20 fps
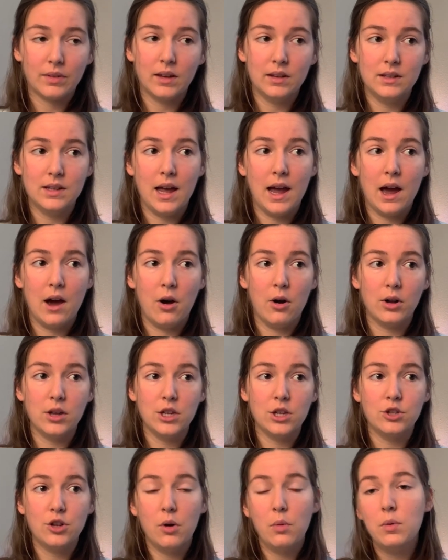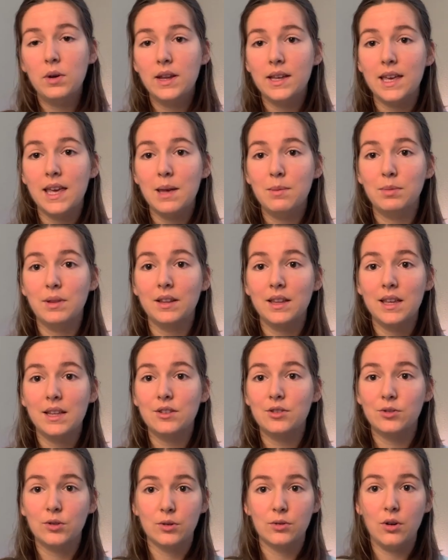Now, you don't want to keep the lid
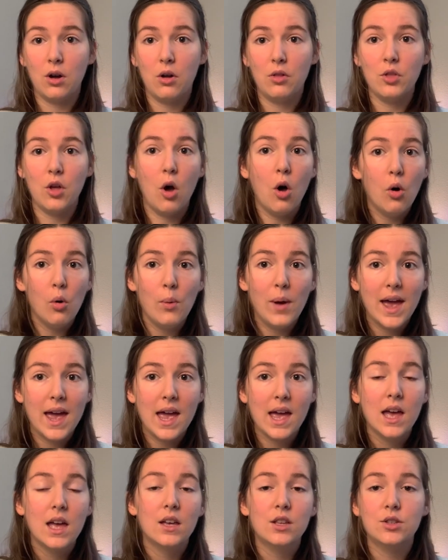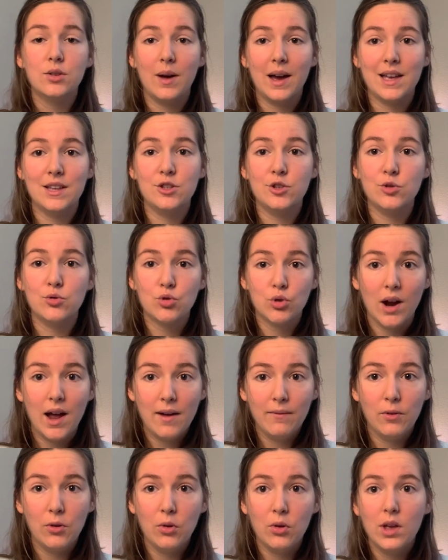screwed on the whole way, so as you
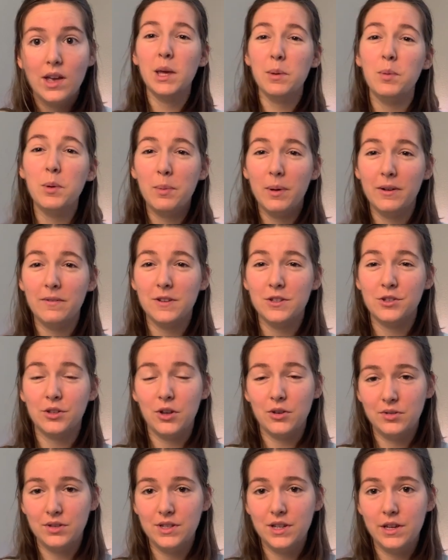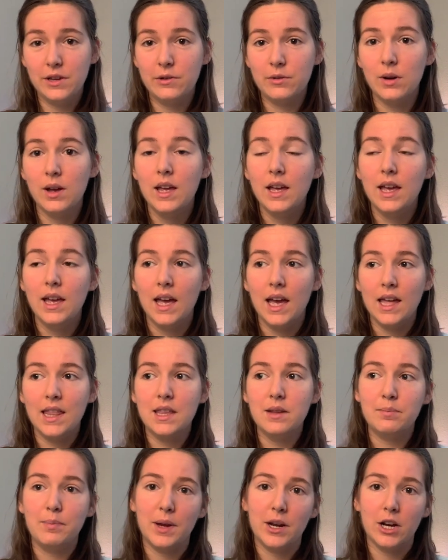travel, keep your bedfish close to you, and
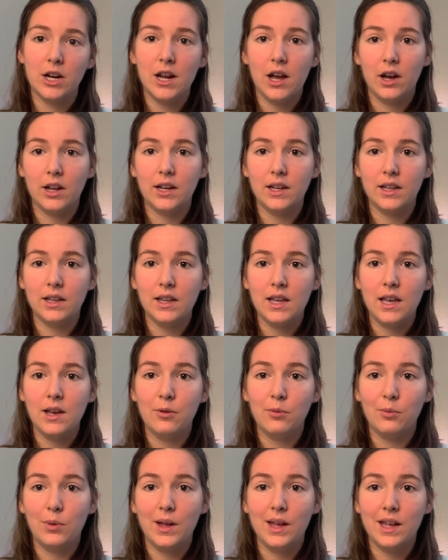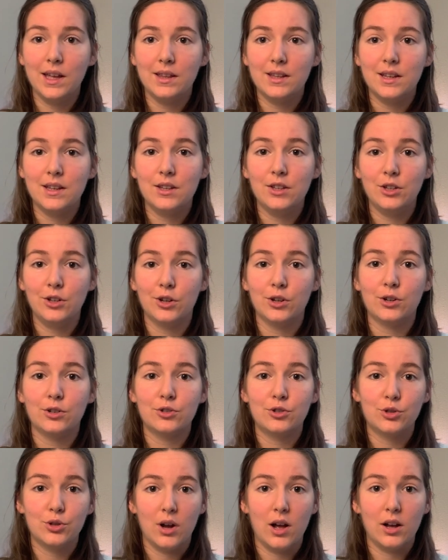then periodically when your
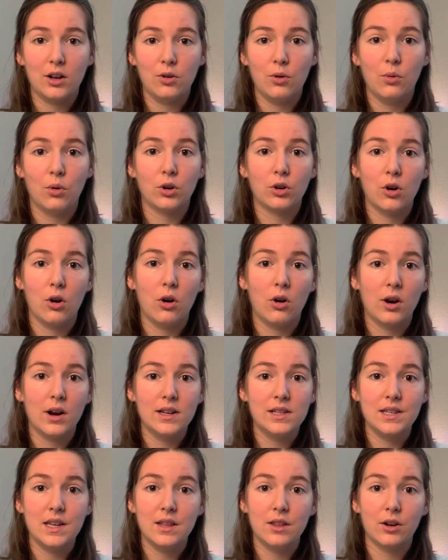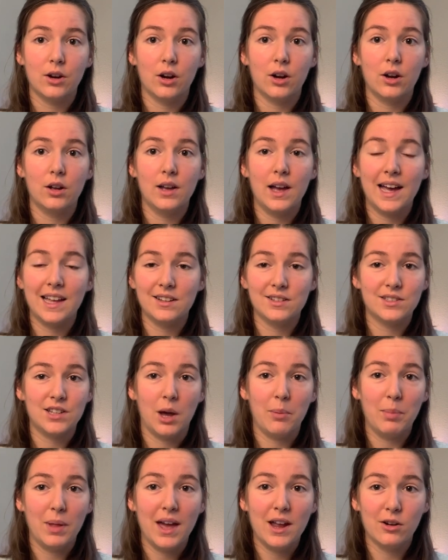truck or car is either at a
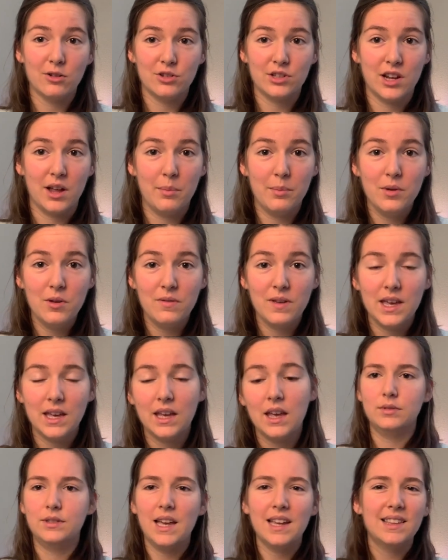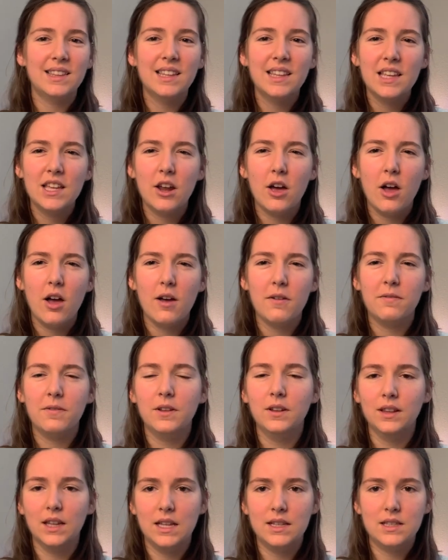stoplight or it's not moving, take the lid off,
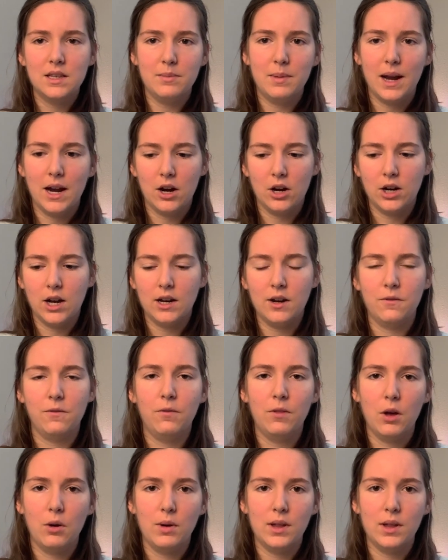let some air kind of flow